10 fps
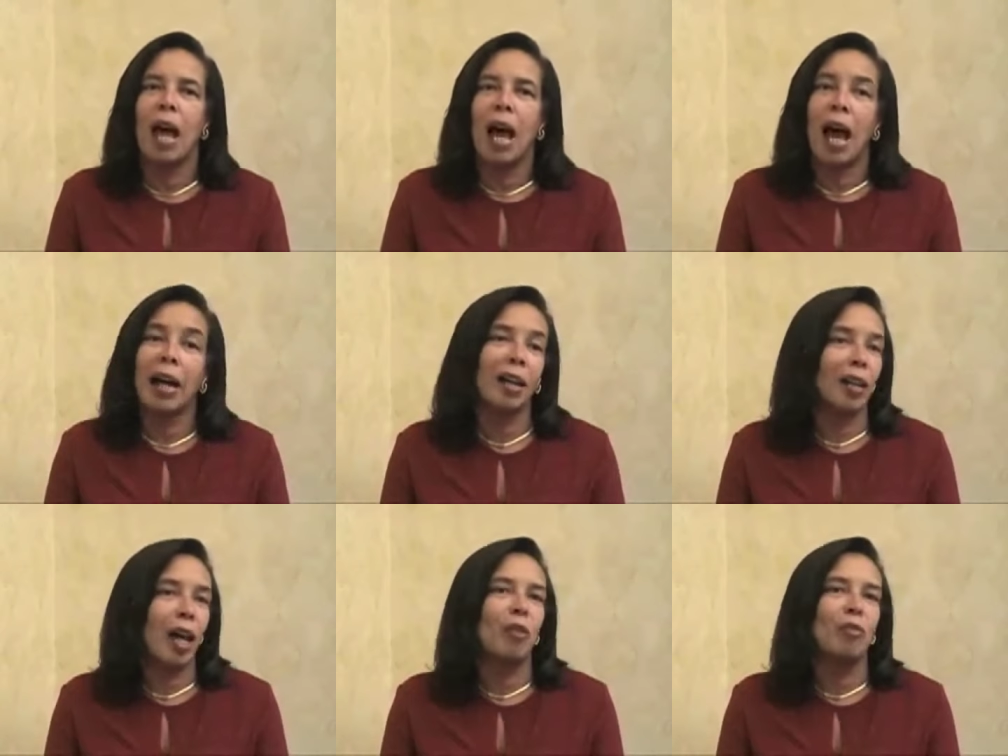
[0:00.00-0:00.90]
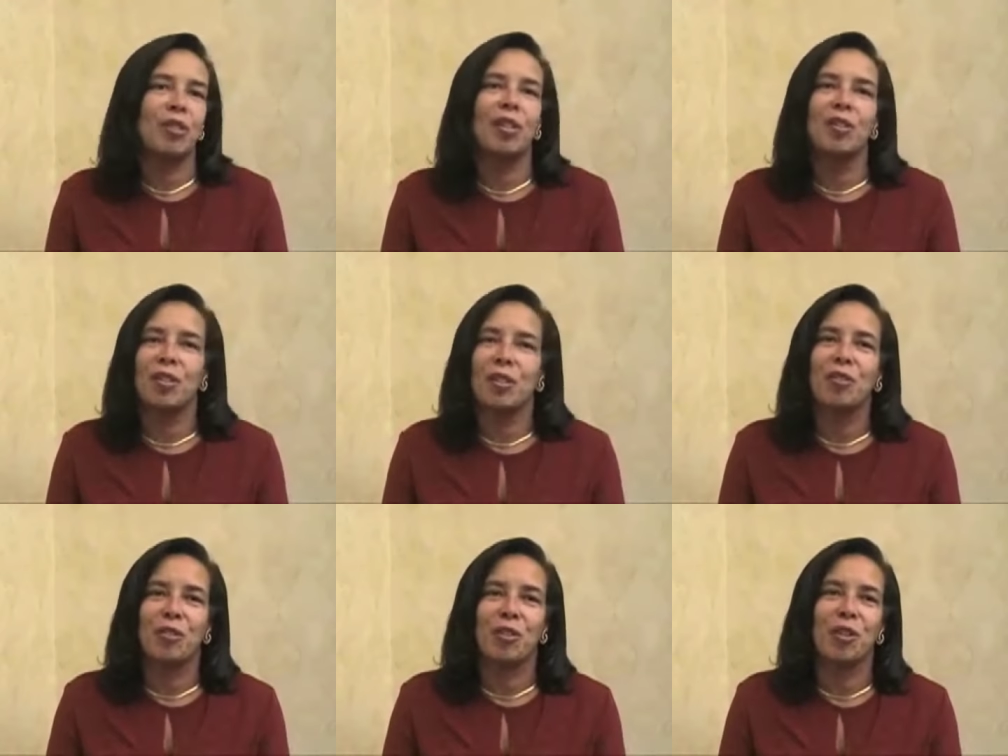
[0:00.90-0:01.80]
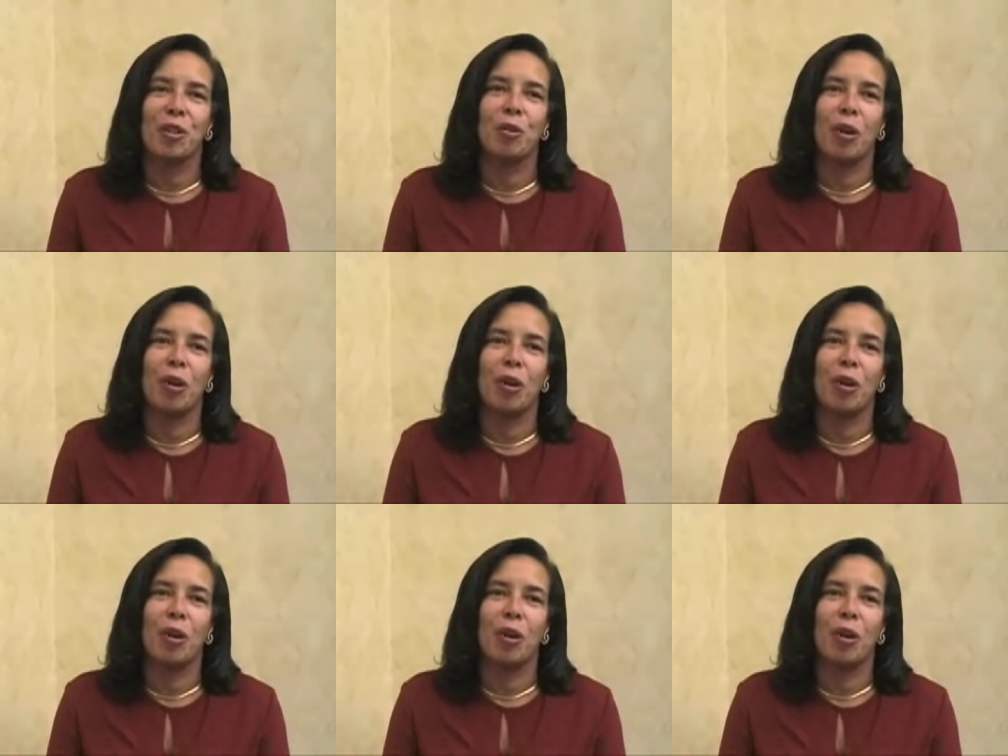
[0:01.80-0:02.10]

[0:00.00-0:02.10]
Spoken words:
I got a lot of resistance, too.